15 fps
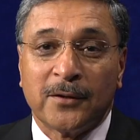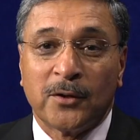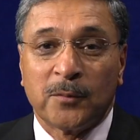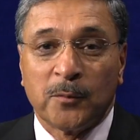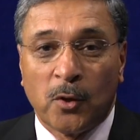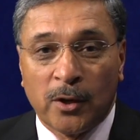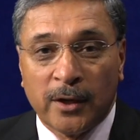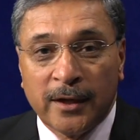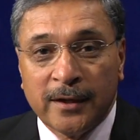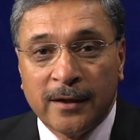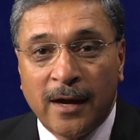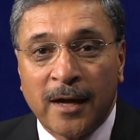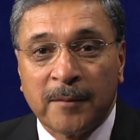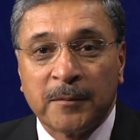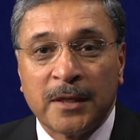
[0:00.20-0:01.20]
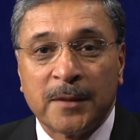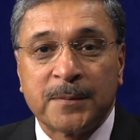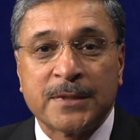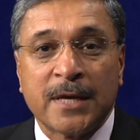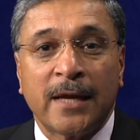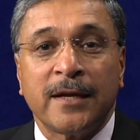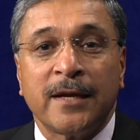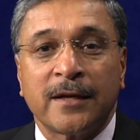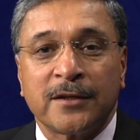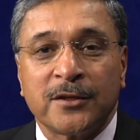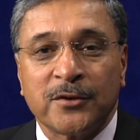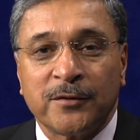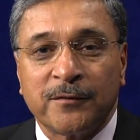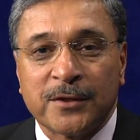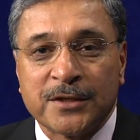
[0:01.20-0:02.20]
Good morning. I'm Deep Saini at the
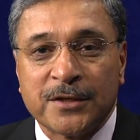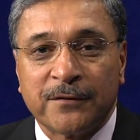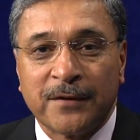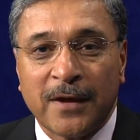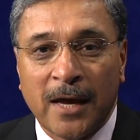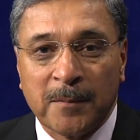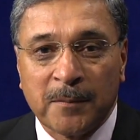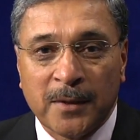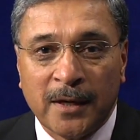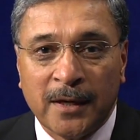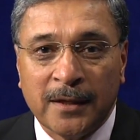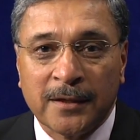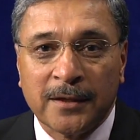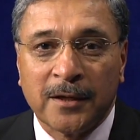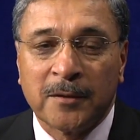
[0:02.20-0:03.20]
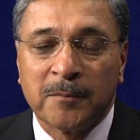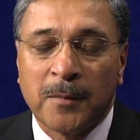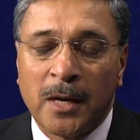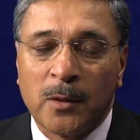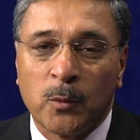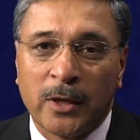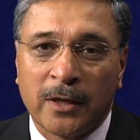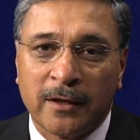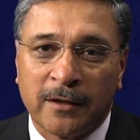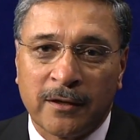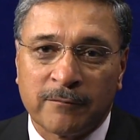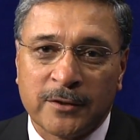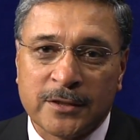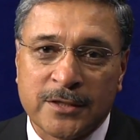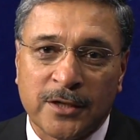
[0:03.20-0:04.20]
University of Canberra in my weekly
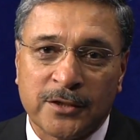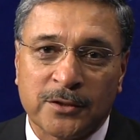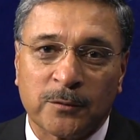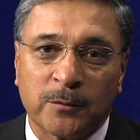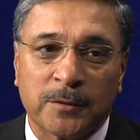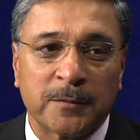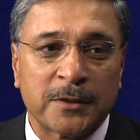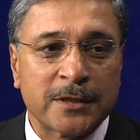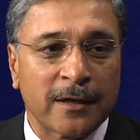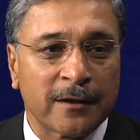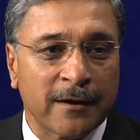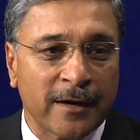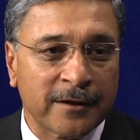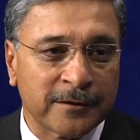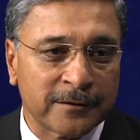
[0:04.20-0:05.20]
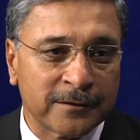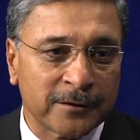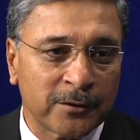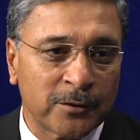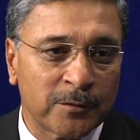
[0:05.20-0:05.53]
conversation with Michelle Grattan.